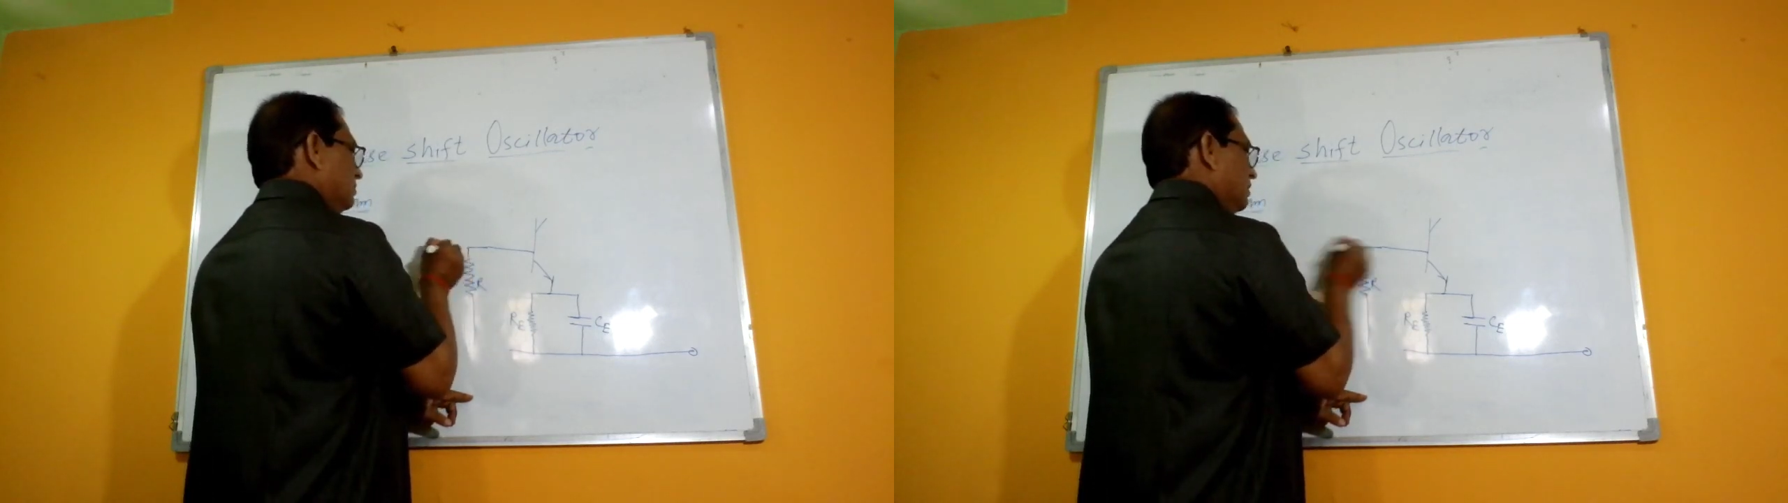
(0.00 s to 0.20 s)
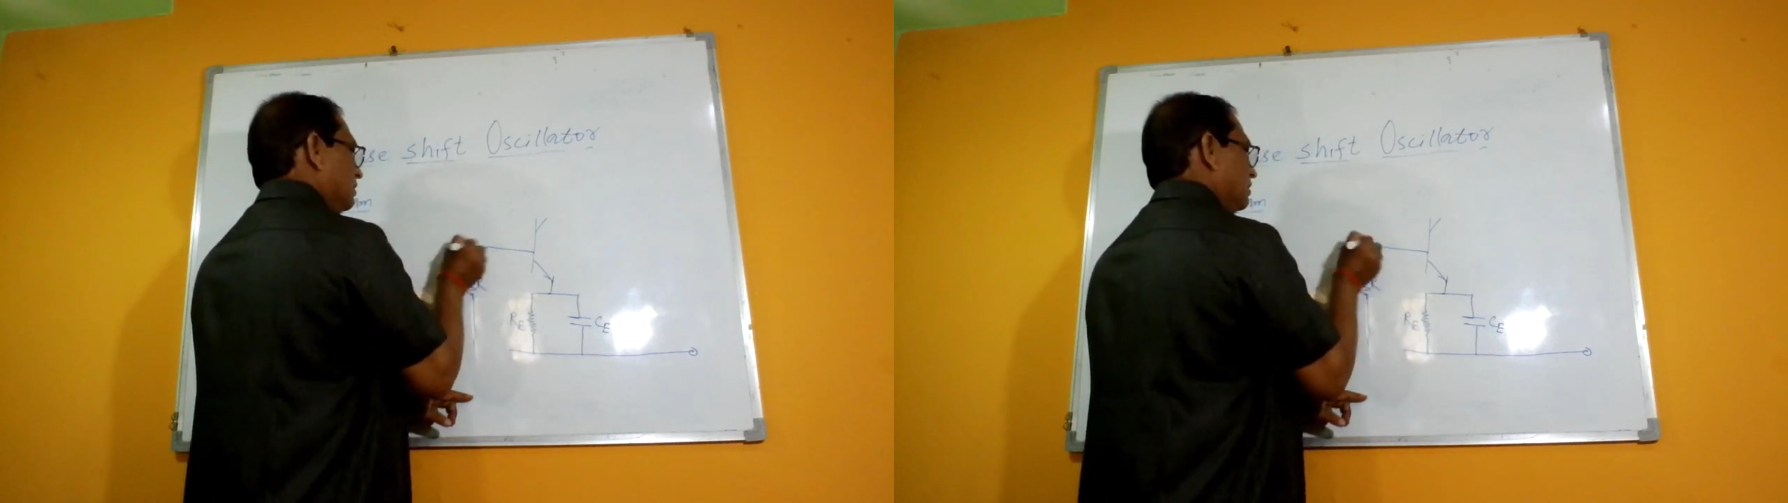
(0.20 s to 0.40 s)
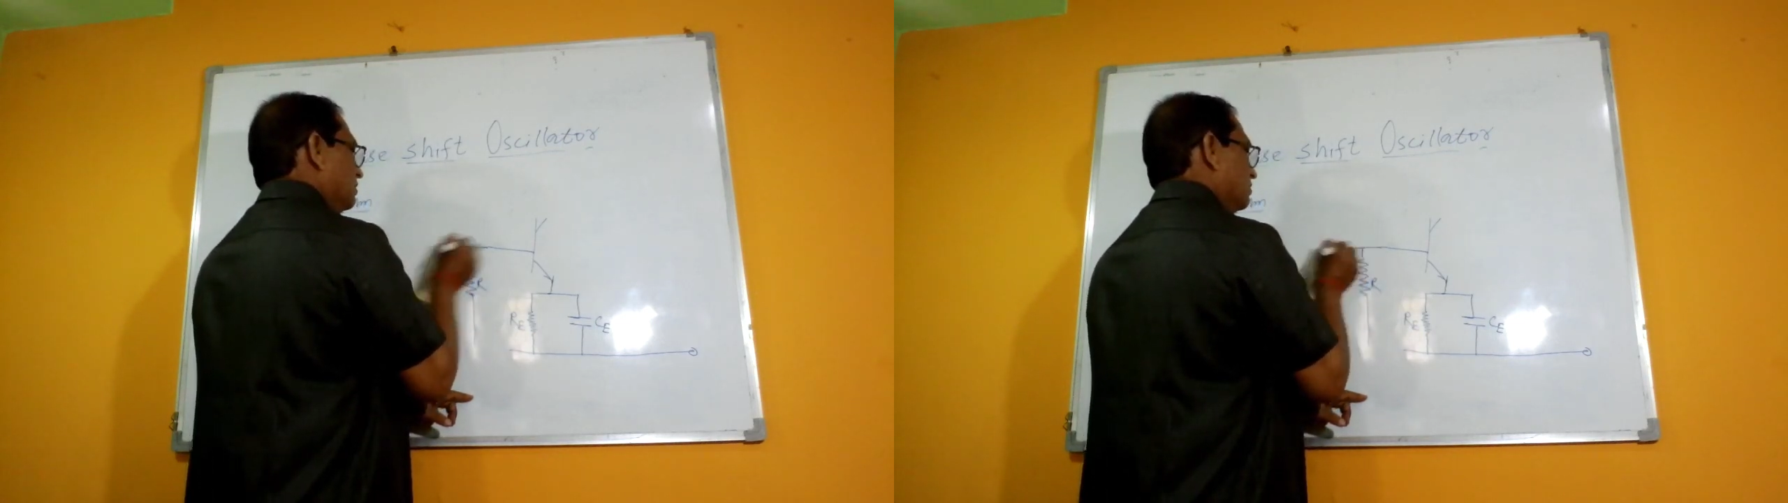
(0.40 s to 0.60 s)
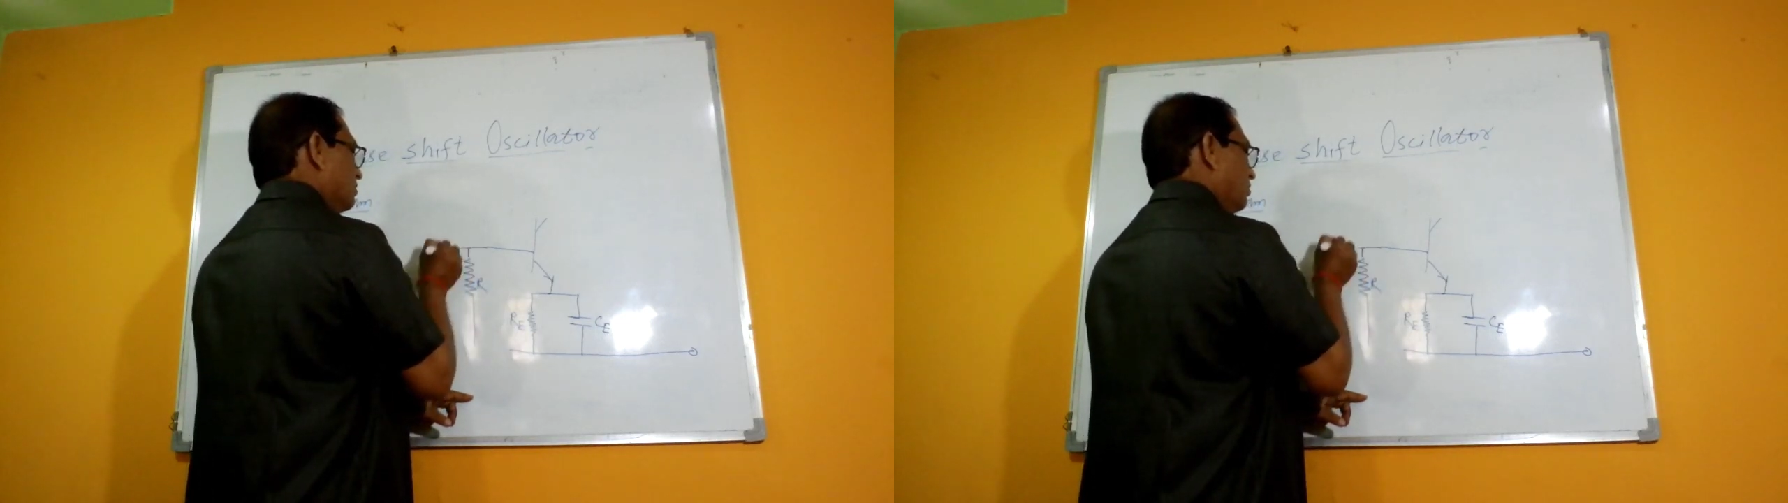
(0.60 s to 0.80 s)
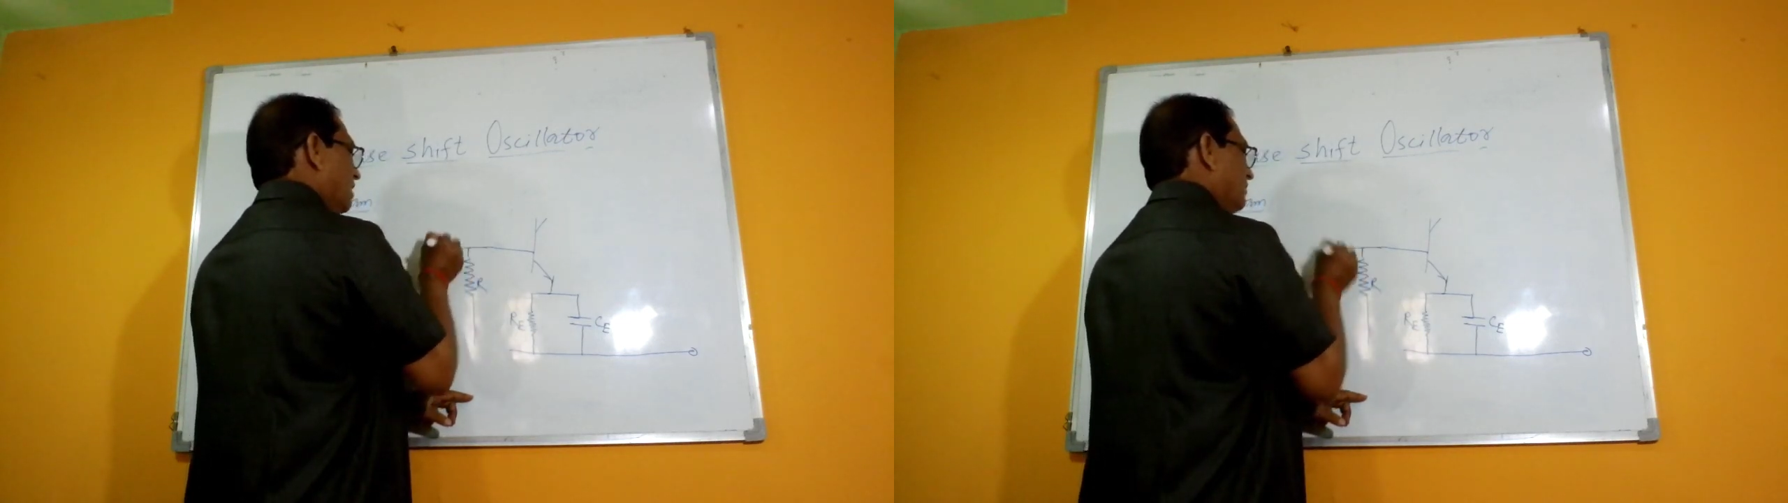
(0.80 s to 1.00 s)
This is
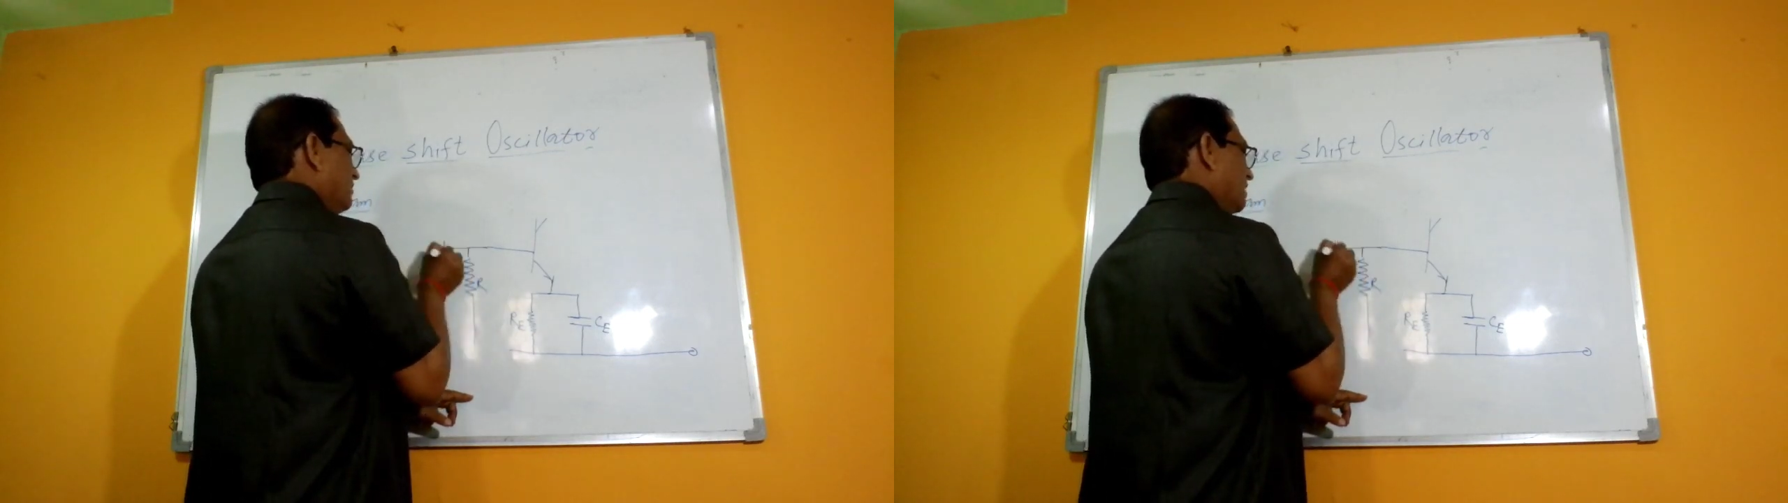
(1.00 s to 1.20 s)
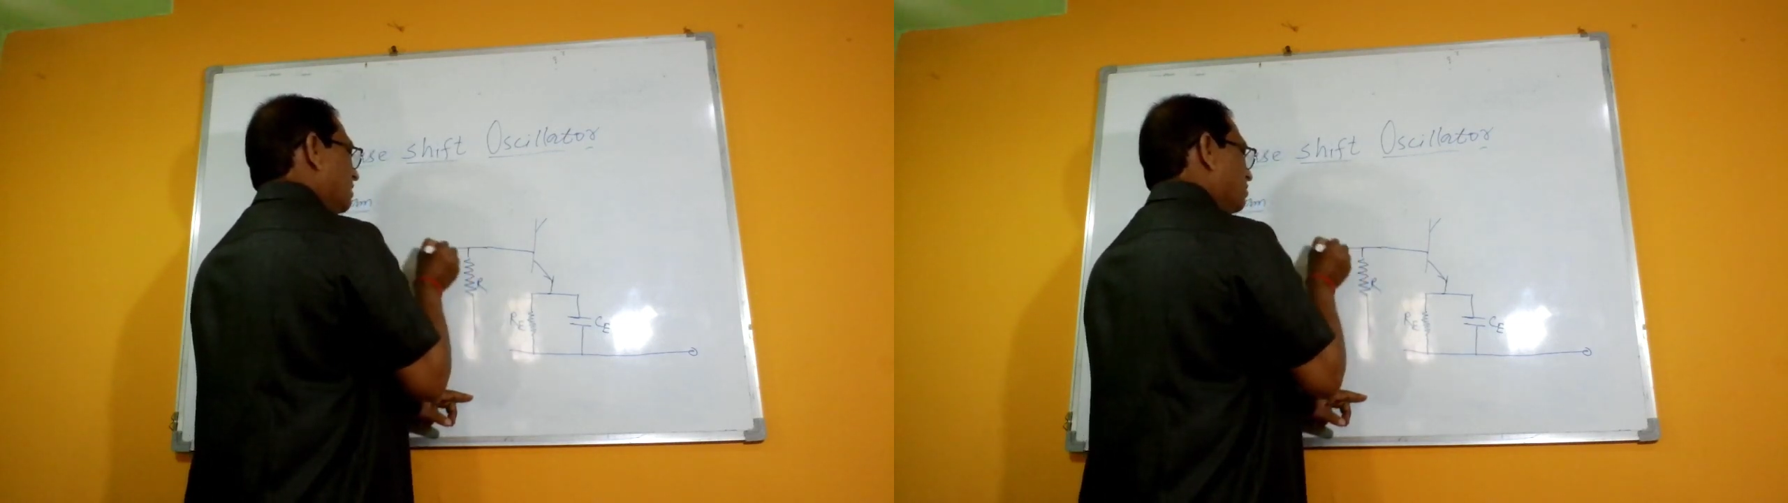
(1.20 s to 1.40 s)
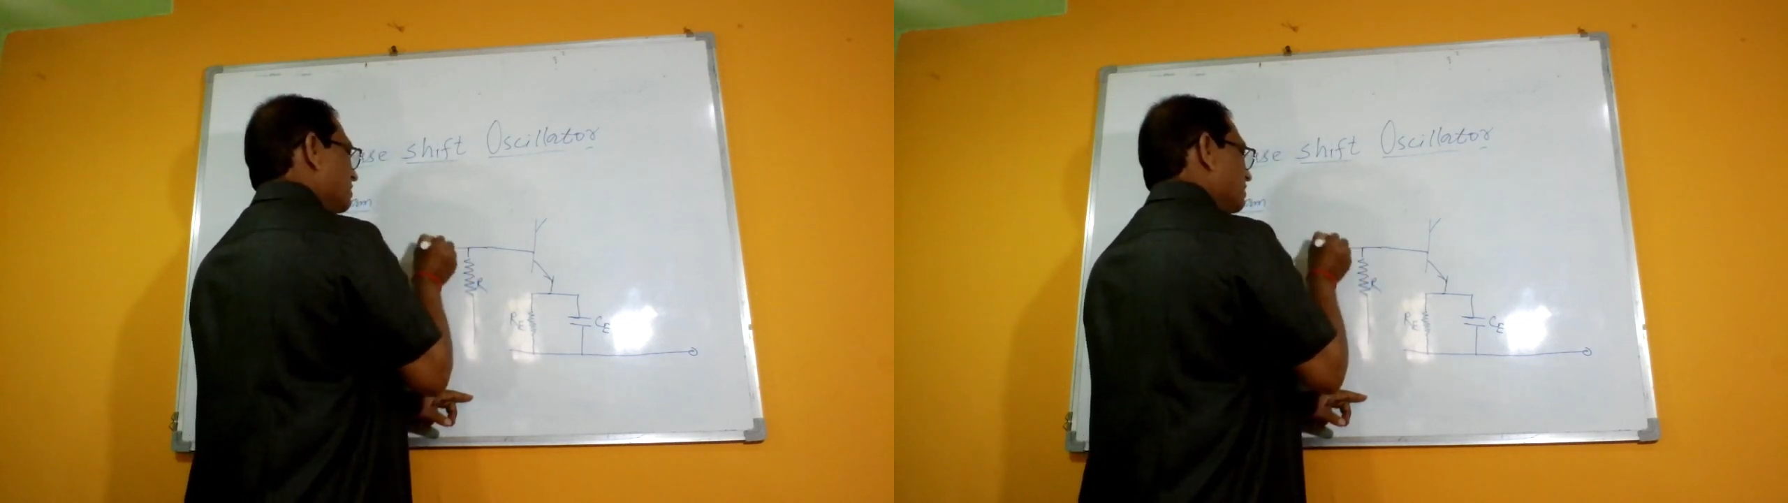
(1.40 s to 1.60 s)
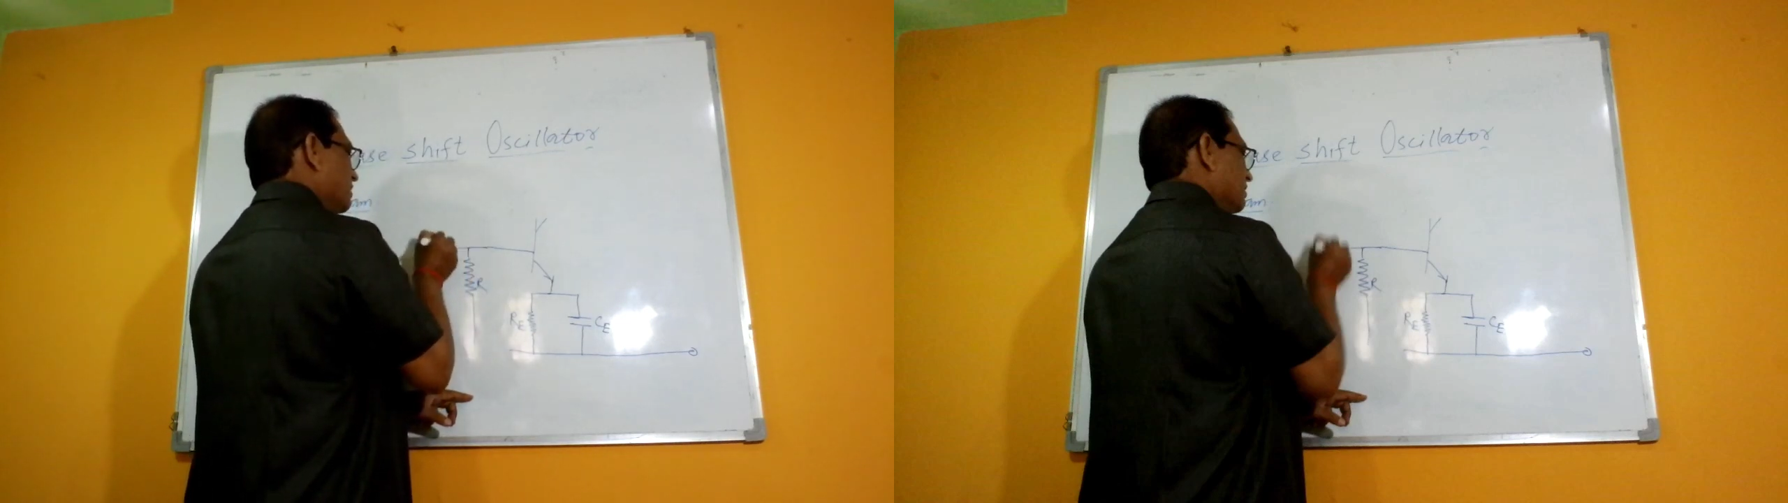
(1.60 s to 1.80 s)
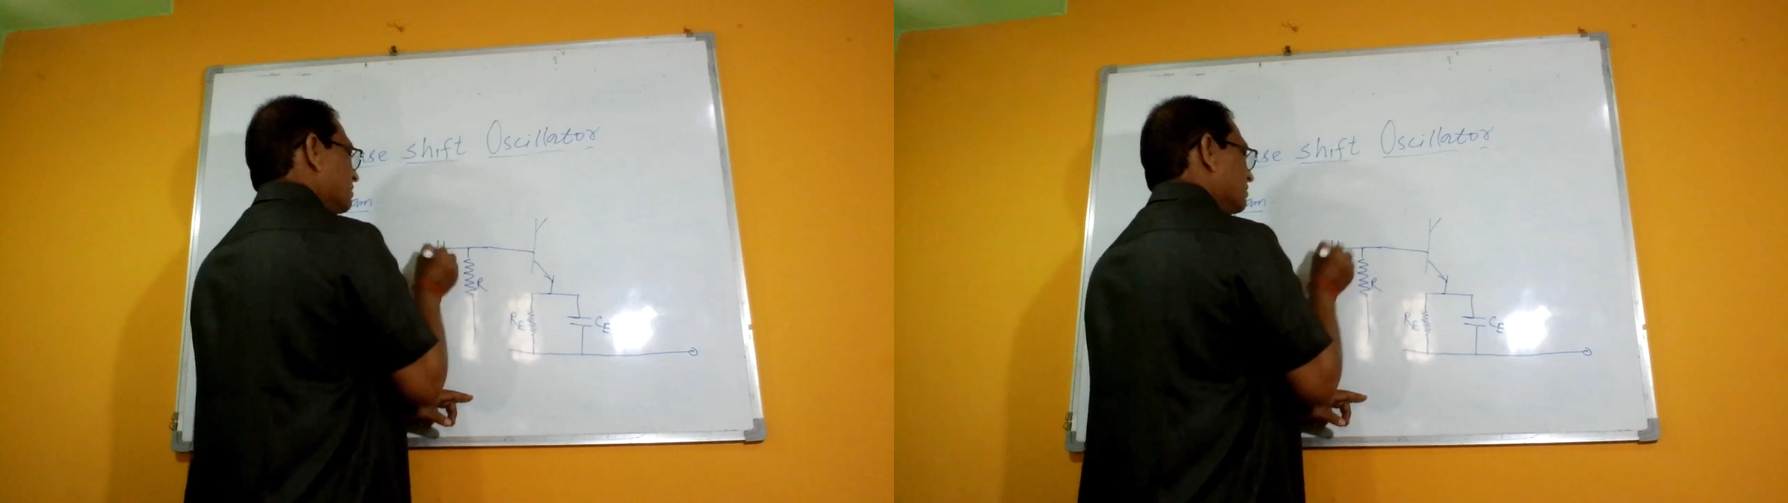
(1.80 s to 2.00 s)
one of the
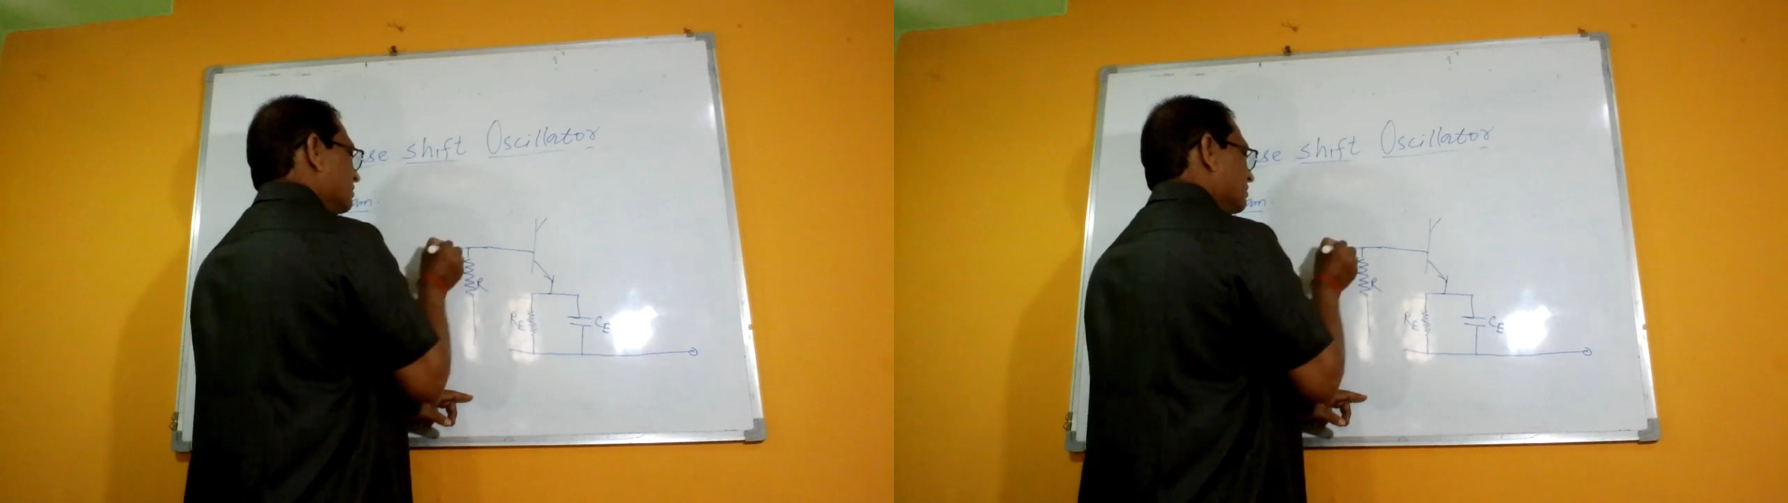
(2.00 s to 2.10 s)
capacitor.